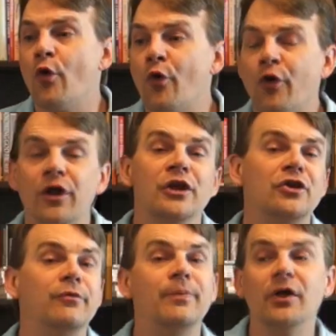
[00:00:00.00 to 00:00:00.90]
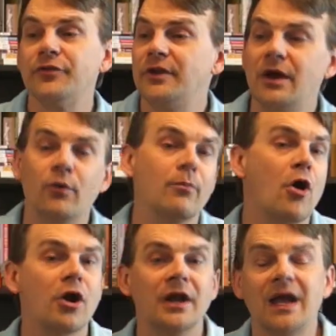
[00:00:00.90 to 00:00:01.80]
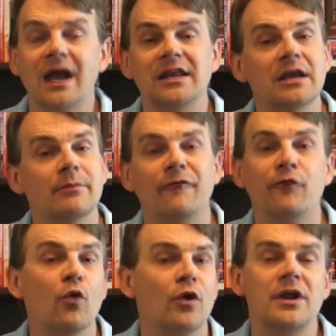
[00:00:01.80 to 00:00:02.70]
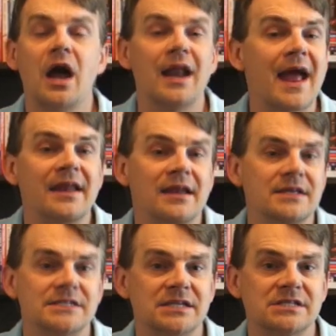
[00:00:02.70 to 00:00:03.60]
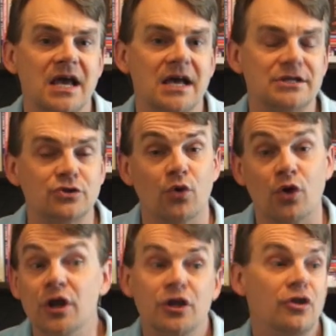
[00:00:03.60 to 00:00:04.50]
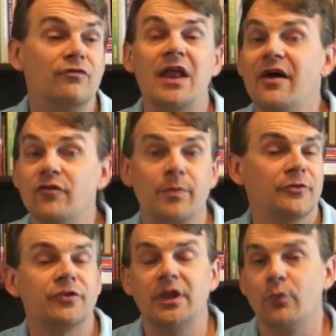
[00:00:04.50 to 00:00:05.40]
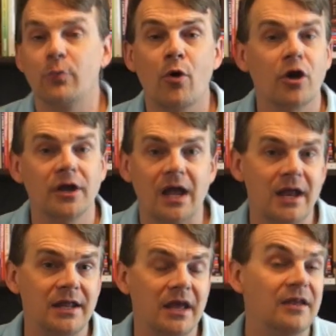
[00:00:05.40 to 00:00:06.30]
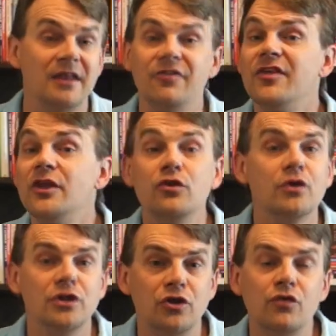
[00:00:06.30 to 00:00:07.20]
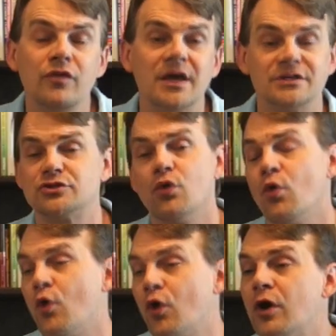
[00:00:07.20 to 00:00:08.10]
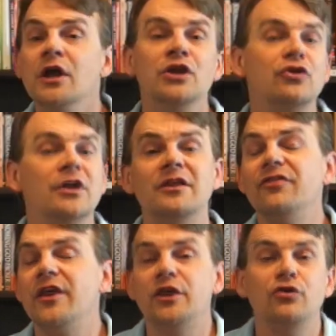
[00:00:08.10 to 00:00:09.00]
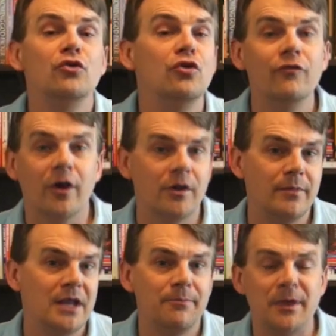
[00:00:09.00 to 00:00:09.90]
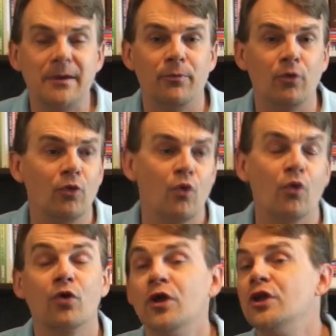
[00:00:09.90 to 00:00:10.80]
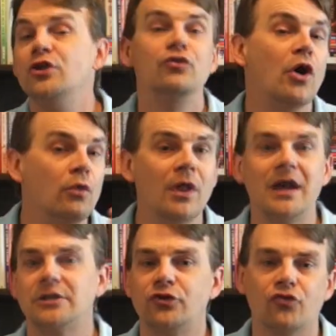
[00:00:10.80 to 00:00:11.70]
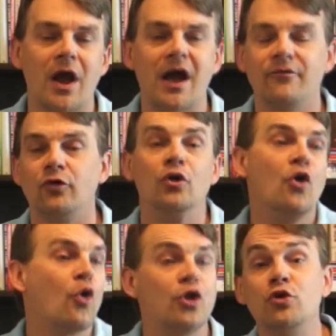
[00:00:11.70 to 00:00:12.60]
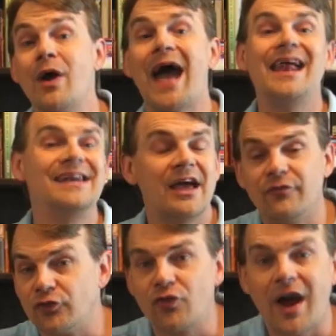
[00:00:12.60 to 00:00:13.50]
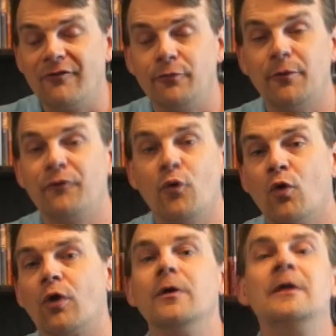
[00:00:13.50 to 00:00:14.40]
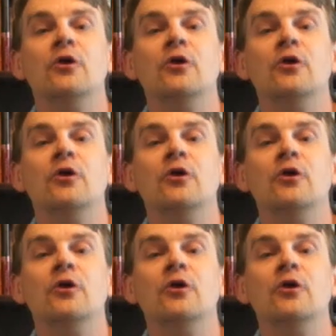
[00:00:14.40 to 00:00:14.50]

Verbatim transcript: or you built a network marketing idea before and not had any success, or you've never built a network marketing idea and didn't think you could do this, or you didn't think you knew very many people, or you don't like to travel, or you had never traveled before,